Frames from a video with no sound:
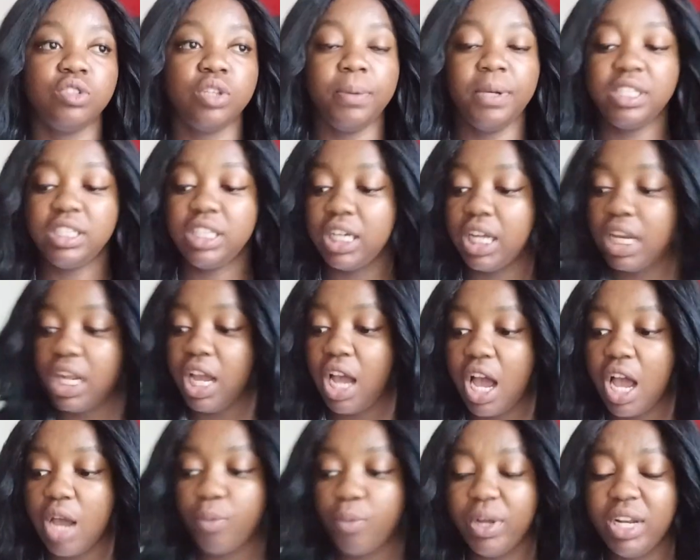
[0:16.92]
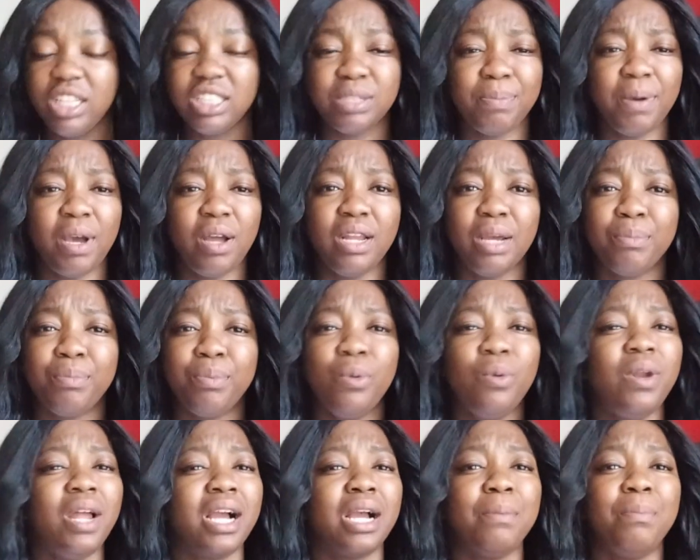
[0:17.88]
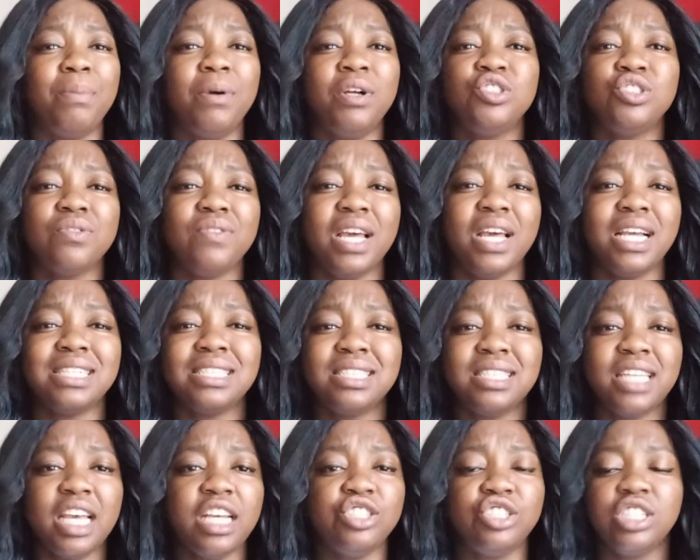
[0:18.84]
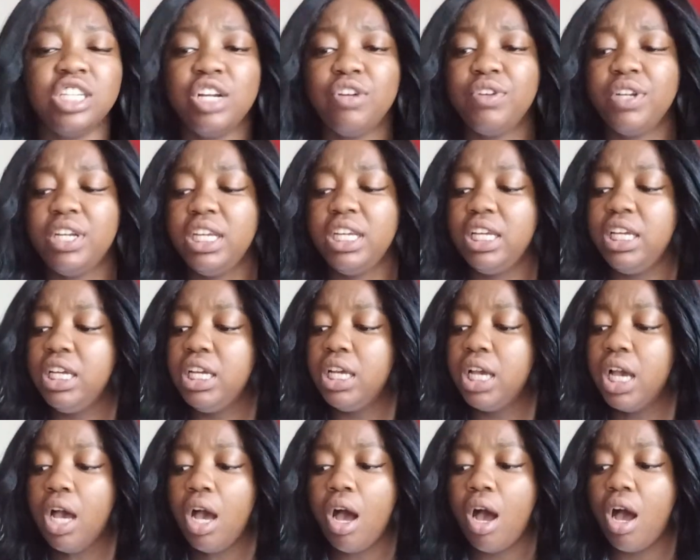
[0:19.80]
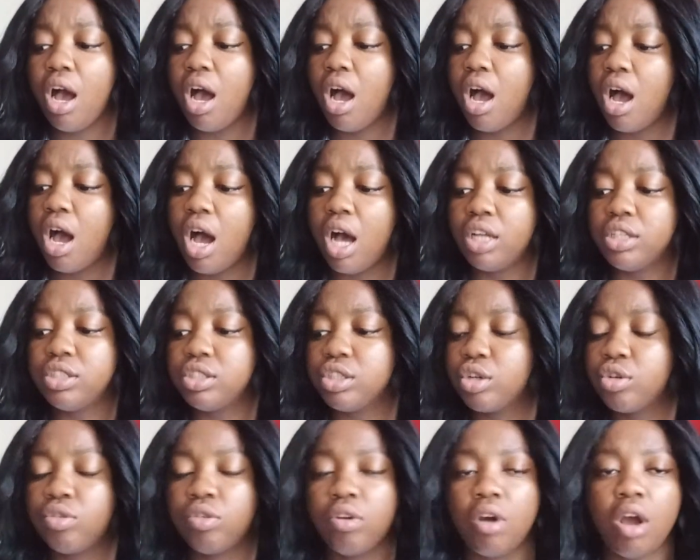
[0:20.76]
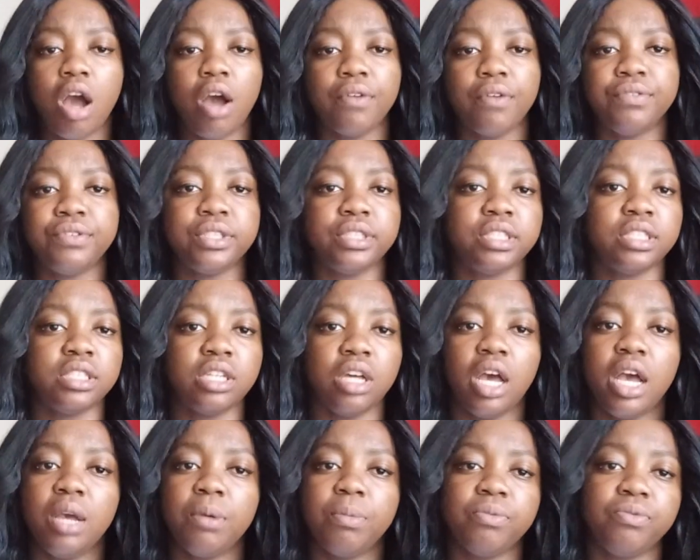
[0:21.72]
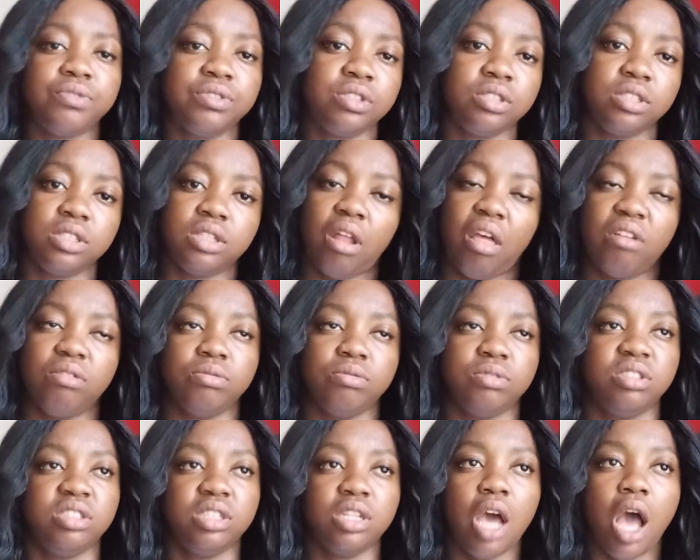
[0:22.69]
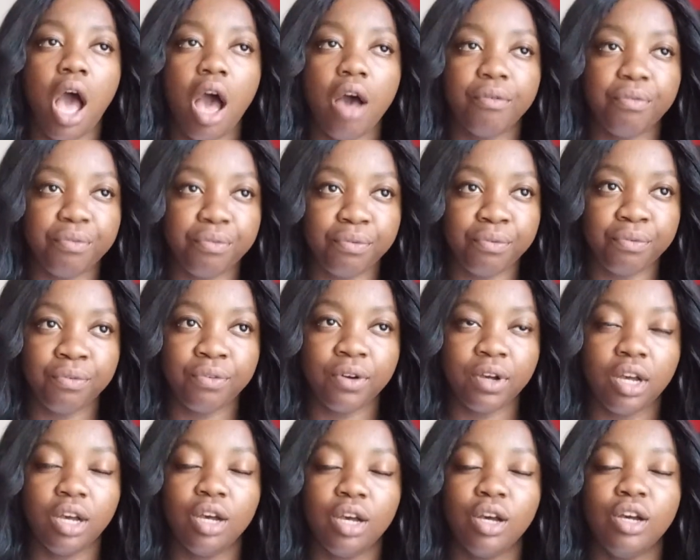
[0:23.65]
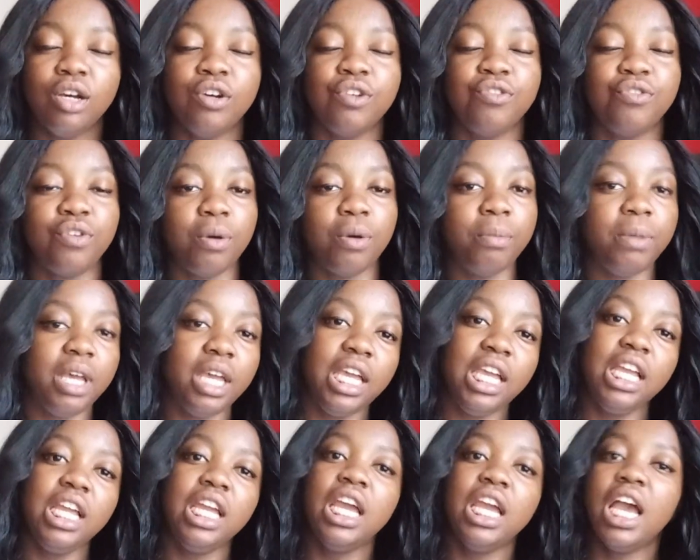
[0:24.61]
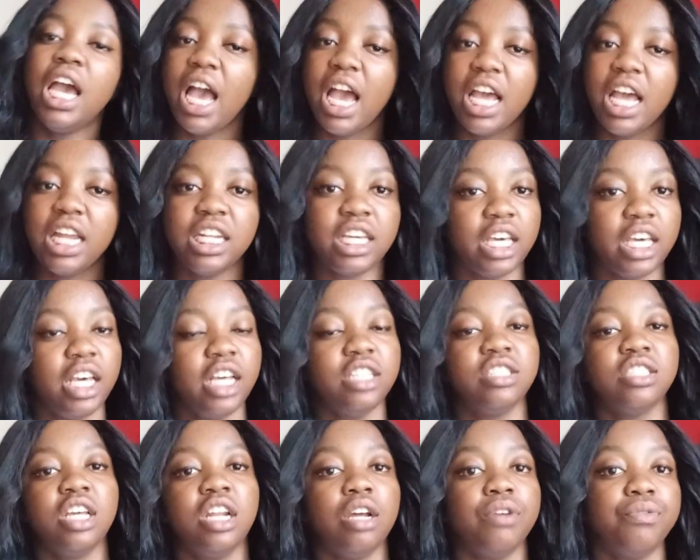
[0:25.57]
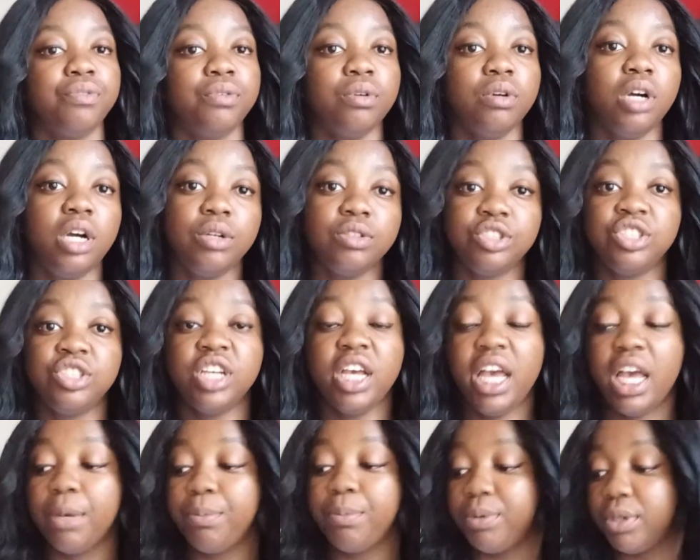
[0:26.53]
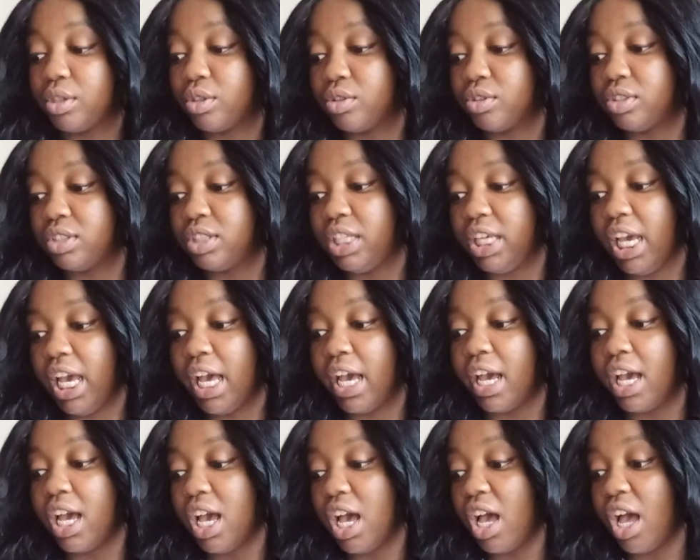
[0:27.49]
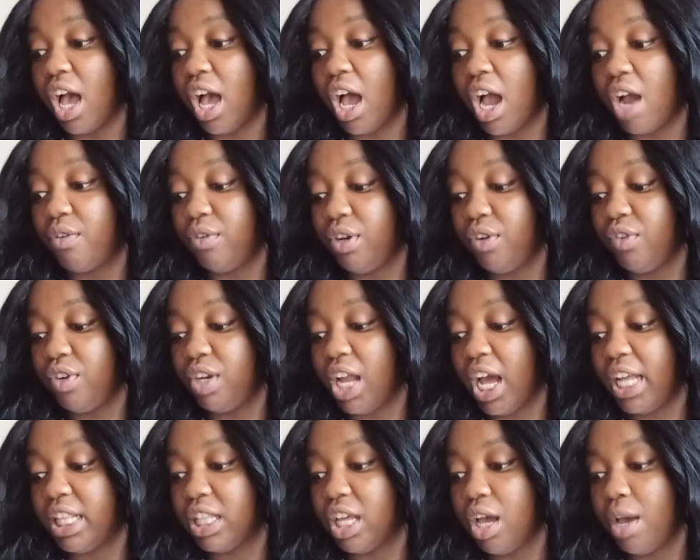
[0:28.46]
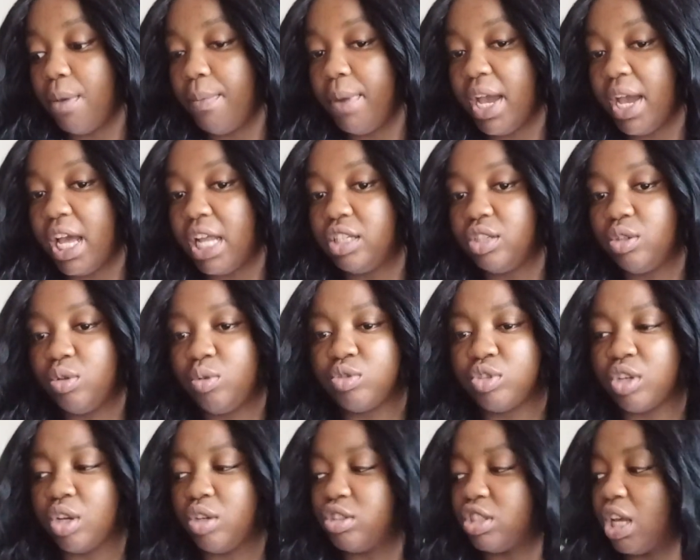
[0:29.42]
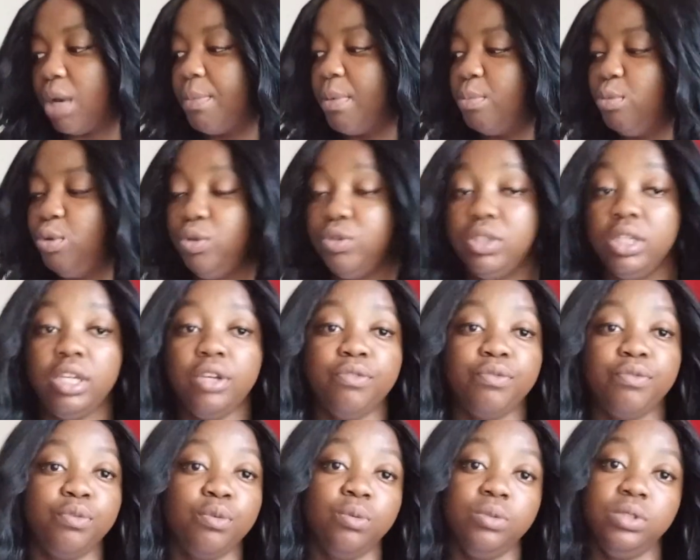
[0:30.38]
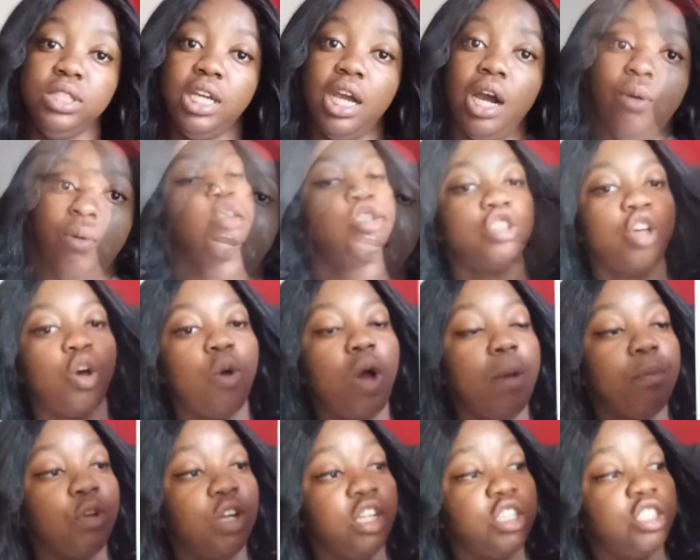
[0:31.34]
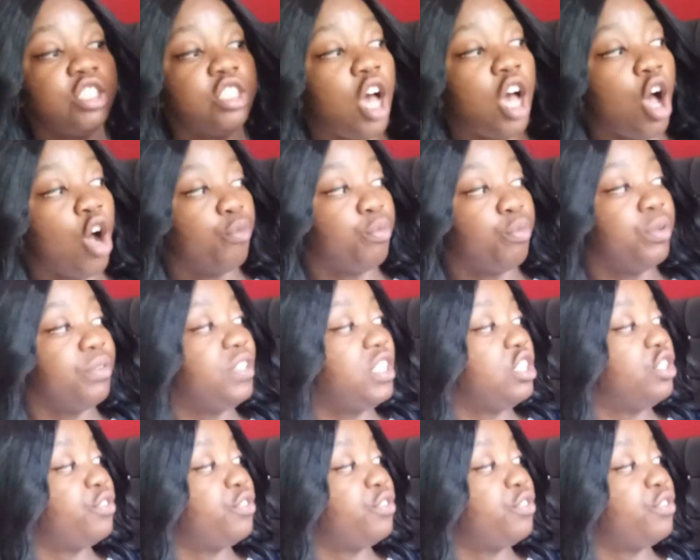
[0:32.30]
Basically, I went into Poundland and bought like a bunch of like stationery, art, craft, stuff for me and the kids. And I thought I'd share because yeah, I really like them, and also some I'm using for DIY. So I'm gonna start off with these